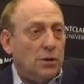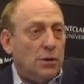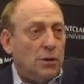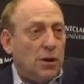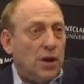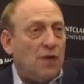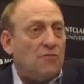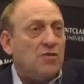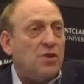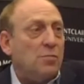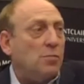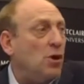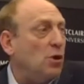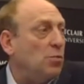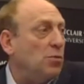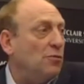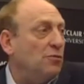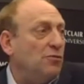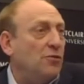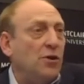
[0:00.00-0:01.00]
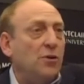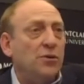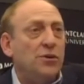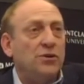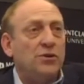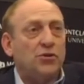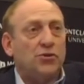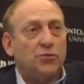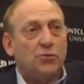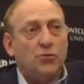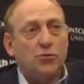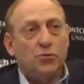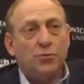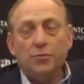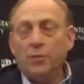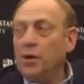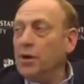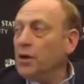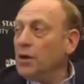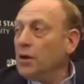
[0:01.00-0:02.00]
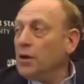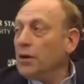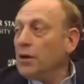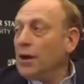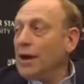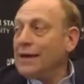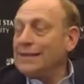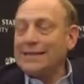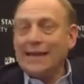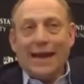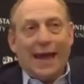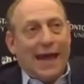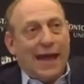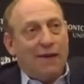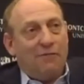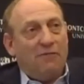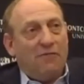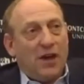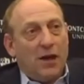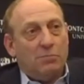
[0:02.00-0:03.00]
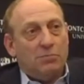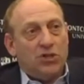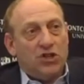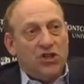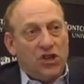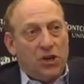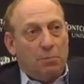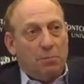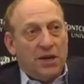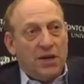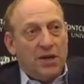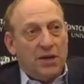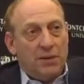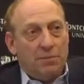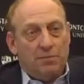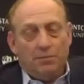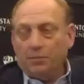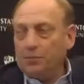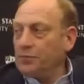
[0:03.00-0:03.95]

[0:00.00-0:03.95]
Every mobile phone in this room has an FM chip in it,